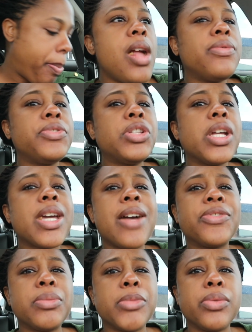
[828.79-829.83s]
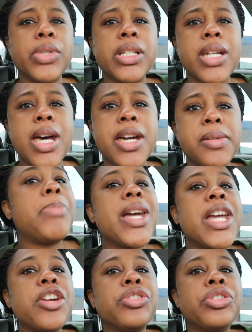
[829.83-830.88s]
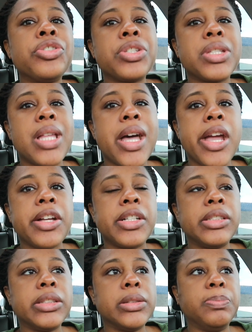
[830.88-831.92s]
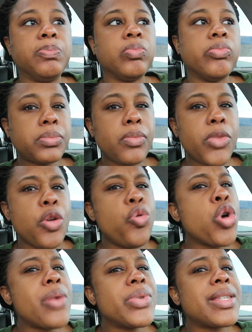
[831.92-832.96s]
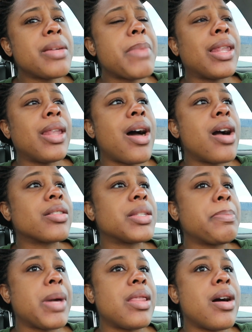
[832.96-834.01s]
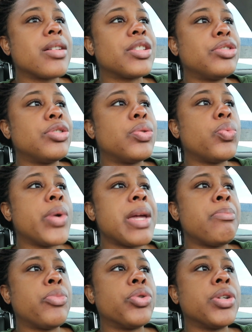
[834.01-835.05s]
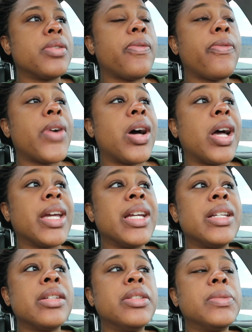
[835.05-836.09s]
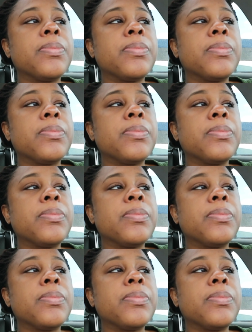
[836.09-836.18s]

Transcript: I feel like after my retie, my hair looks like or I would say my locks look way more defined.